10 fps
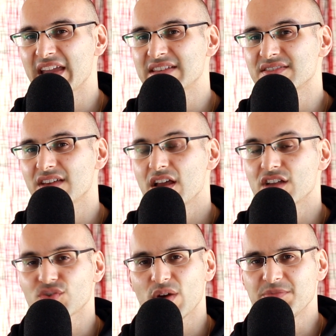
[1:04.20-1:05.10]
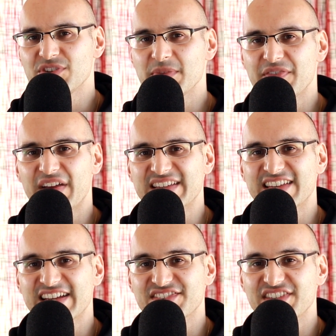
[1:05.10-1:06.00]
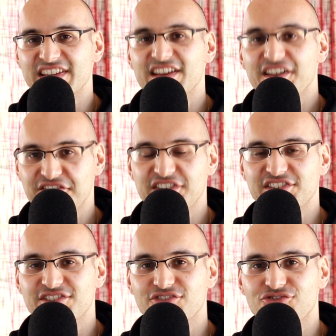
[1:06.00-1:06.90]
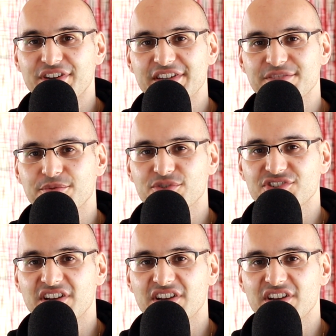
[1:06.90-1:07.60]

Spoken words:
gains. And so I'm Jimmy Fantastic. This is the Shredded Sports